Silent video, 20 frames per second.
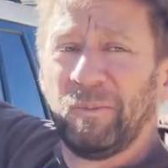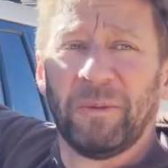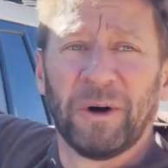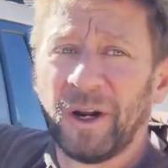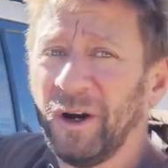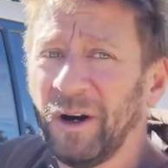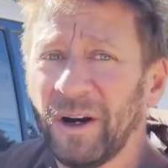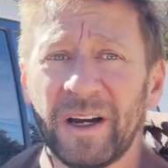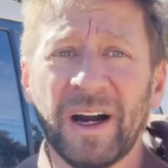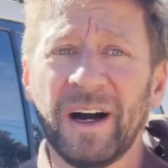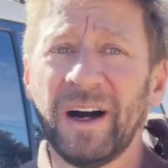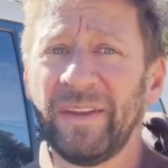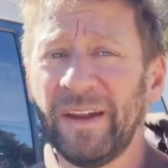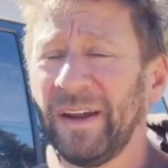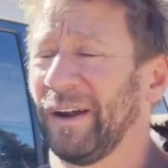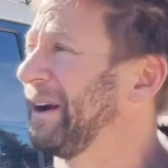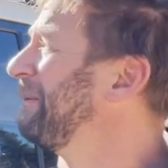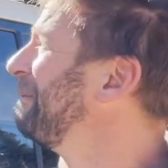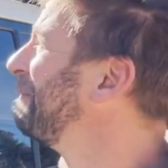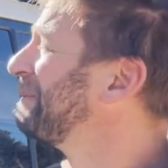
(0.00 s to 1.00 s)
put a hook on
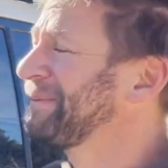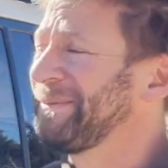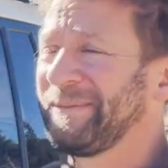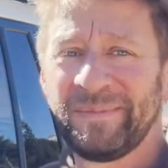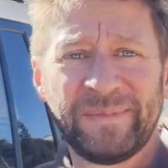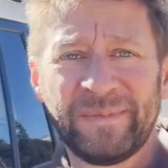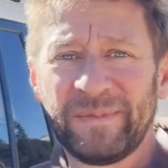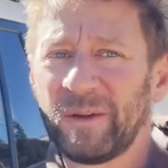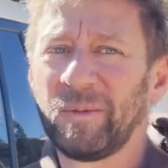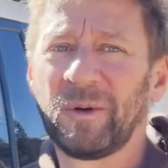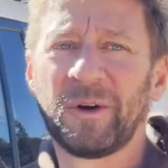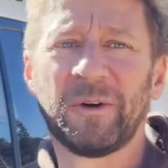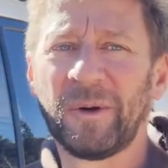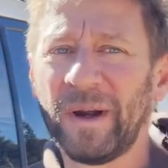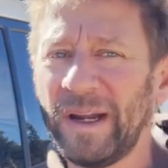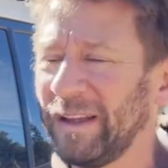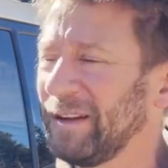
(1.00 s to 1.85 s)
there, it's a great